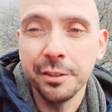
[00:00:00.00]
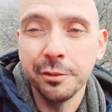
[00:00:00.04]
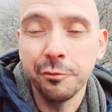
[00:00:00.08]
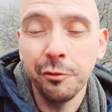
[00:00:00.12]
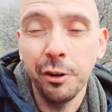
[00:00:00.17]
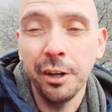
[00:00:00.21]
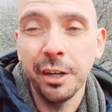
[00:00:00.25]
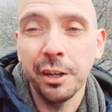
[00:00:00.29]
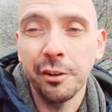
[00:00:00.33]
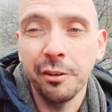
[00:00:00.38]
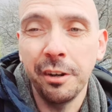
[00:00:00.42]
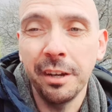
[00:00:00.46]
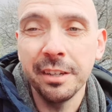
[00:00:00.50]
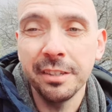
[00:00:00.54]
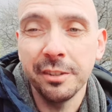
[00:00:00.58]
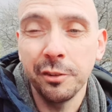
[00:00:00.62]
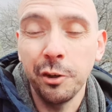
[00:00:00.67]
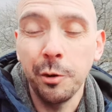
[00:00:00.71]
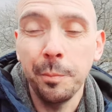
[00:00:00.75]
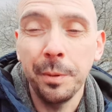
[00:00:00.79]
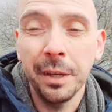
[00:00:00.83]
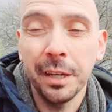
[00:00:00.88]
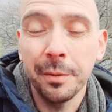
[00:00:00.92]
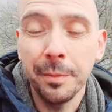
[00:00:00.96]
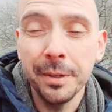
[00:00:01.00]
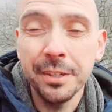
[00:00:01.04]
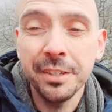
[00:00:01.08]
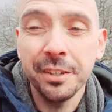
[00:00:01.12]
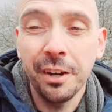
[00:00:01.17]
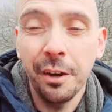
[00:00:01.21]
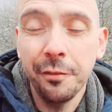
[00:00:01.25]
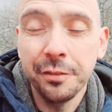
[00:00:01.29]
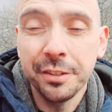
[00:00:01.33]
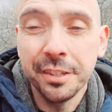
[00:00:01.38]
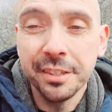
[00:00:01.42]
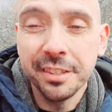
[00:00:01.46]
is right across, the European Commission
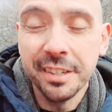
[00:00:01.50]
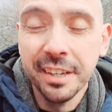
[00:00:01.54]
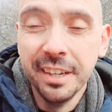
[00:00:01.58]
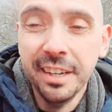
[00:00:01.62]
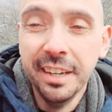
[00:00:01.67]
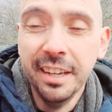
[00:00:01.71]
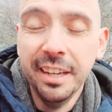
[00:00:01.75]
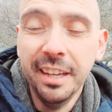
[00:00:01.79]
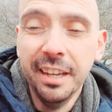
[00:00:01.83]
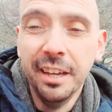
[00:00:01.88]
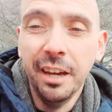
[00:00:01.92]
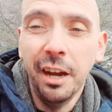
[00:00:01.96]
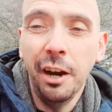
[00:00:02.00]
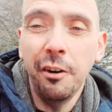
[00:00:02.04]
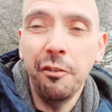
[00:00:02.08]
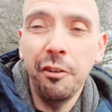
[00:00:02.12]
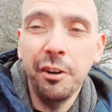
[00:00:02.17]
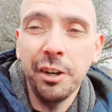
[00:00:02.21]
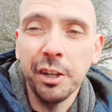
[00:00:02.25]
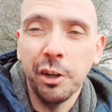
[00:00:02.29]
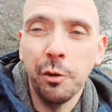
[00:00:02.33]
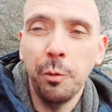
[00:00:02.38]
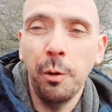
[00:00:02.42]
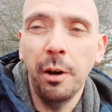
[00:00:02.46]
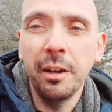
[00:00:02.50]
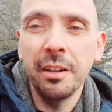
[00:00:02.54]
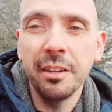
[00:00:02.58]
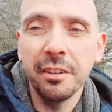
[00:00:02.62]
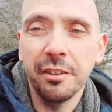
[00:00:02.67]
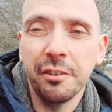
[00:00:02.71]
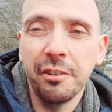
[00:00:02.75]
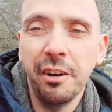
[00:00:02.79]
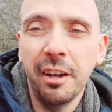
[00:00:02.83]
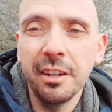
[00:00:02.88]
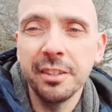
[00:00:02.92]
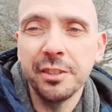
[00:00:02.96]
offices are right
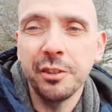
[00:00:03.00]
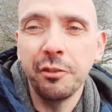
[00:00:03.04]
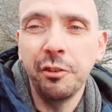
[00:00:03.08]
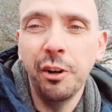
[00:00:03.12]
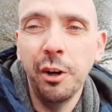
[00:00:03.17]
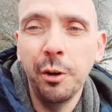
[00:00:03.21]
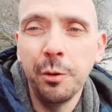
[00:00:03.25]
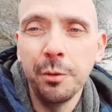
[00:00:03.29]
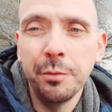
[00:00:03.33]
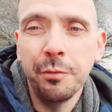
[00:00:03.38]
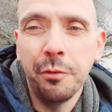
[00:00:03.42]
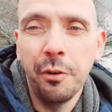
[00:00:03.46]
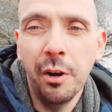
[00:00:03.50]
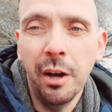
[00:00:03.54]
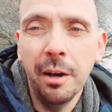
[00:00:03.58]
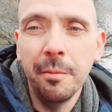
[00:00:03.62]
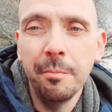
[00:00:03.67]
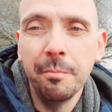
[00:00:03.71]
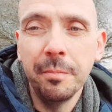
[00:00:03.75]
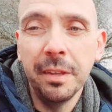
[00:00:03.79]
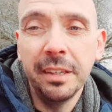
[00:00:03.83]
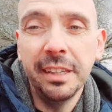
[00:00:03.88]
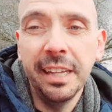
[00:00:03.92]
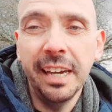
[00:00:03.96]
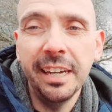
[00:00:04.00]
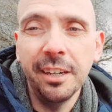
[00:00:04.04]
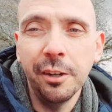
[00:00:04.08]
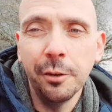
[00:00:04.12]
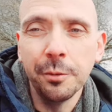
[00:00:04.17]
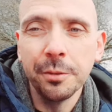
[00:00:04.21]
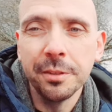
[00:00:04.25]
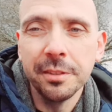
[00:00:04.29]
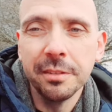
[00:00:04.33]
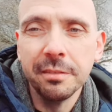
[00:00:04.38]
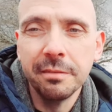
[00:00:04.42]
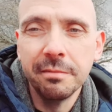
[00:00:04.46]
across the road from
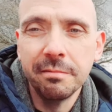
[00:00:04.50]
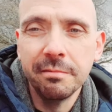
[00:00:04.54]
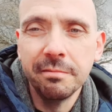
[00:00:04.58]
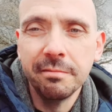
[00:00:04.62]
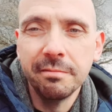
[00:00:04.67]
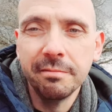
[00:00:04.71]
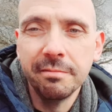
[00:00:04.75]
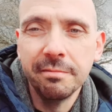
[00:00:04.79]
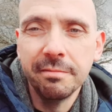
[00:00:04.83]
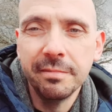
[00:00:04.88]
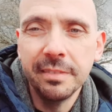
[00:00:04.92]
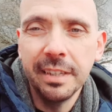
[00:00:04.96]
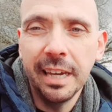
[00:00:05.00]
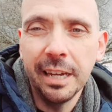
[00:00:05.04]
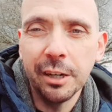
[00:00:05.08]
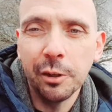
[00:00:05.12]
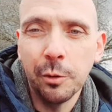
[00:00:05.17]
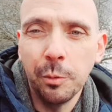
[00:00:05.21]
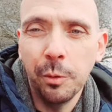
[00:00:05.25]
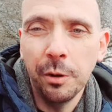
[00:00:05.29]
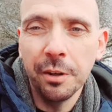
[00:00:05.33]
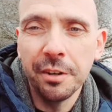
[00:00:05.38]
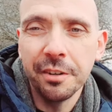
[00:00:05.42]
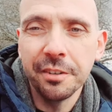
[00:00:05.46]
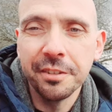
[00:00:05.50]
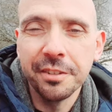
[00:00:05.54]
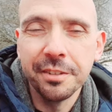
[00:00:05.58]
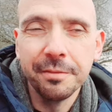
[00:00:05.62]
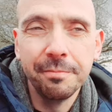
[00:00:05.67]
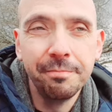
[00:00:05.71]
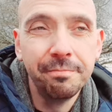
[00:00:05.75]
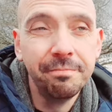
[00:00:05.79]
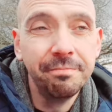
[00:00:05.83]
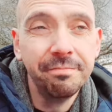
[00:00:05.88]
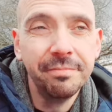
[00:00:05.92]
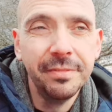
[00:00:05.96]
NATO's headquarters.
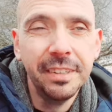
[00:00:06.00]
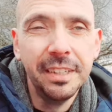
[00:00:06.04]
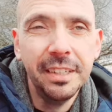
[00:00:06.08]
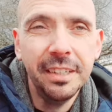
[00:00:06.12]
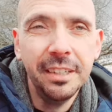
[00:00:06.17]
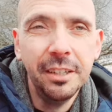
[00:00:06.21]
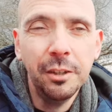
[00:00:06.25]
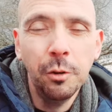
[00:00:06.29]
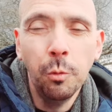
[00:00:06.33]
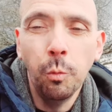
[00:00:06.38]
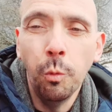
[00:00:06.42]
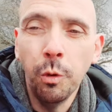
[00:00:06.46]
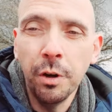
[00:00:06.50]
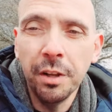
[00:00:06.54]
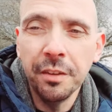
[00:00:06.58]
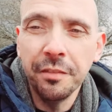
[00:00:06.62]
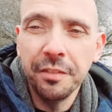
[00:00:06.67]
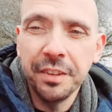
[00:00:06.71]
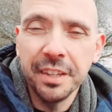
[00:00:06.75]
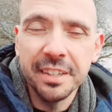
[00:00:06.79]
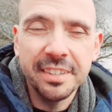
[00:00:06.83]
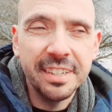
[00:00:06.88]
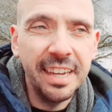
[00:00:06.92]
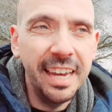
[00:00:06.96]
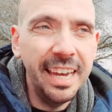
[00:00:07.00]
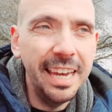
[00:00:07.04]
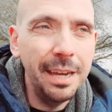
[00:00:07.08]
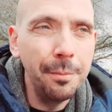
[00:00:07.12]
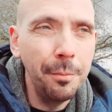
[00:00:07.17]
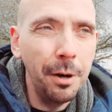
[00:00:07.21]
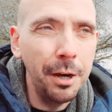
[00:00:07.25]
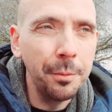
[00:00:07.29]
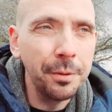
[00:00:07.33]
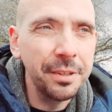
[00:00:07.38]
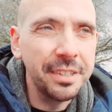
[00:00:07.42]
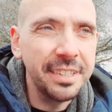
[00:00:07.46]
One of the same,
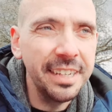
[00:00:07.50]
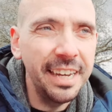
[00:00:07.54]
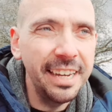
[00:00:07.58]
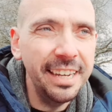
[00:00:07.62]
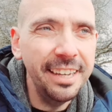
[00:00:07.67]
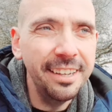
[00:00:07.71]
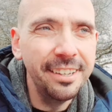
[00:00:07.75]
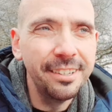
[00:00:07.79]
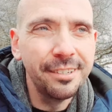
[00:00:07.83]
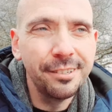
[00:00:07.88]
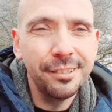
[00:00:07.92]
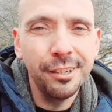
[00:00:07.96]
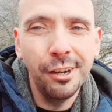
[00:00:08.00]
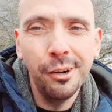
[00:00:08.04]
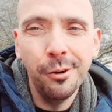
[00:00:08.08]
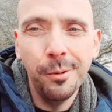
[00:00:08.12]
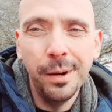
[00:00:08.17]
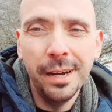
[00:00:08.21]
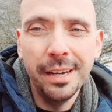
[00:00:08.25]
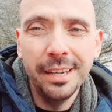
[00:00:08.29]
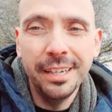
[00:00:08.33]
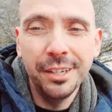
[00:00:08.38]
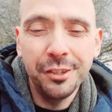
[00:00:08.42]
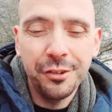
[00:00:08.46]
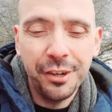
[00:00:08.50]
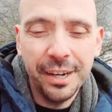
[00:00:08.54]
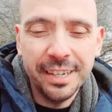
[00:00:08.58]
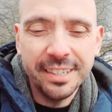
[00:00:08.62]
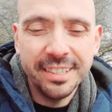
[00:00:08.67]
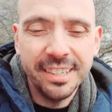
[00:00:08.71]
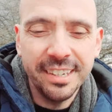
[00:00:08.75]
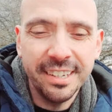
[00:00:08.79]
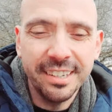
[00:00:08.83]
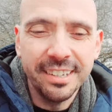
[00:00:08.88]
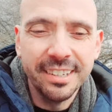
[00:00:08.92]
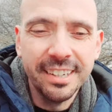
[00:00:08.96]
I would say. So
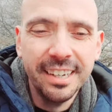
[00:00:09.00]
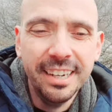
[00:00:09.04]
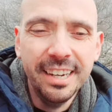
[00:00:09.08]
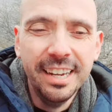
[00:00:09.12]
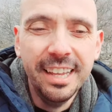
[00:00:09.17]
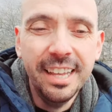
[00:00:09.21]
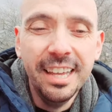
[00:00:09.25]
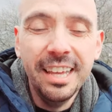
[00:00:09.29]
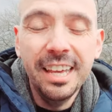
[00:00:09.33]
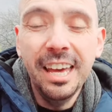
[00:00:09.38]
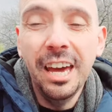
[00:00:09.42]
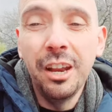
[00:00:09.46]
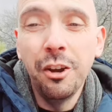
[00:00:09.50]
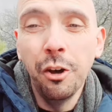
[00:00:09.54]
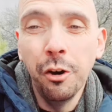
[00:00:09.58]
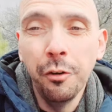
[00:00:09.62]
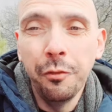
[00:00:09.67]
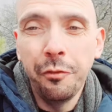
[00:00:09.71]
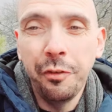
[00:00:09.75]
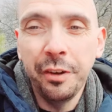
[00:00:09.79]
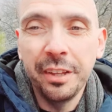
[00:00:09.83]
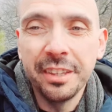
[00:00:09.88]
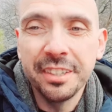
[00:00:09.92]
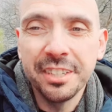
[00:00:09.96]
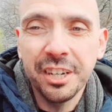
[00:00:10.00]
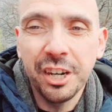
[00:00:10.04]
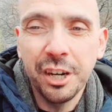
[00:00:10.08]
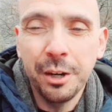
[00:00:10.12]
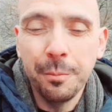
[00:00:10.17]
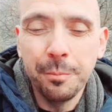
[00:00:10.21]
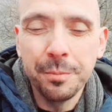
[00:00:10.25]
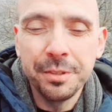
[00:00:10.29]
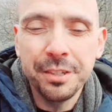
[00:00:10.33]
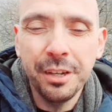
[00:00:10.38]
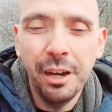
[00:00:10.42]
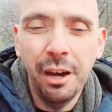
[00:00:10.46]
interesting enough in
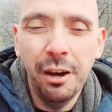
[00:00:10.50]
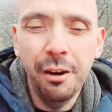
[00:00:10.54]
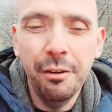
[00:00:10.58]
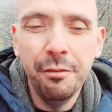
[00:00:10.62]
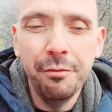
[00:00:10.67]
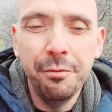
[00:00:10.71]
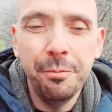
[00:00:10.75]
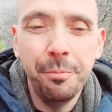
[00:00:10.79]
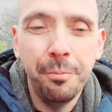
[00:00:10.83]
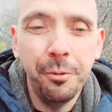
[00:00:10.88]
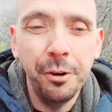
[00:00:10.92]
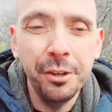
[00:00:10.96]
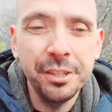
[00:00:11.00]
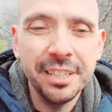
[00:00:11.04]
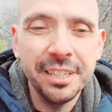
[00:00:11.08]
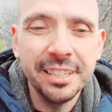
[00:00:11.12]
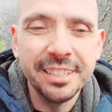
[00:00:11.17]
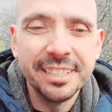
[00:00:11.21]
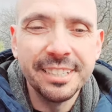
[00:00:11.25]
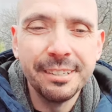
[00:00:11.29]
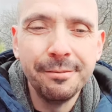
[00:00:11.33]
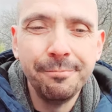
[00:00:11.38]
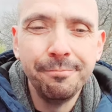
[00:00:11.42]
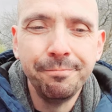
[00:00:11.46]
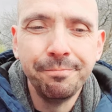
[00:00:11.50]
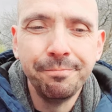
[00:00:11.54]
terms of Brussels.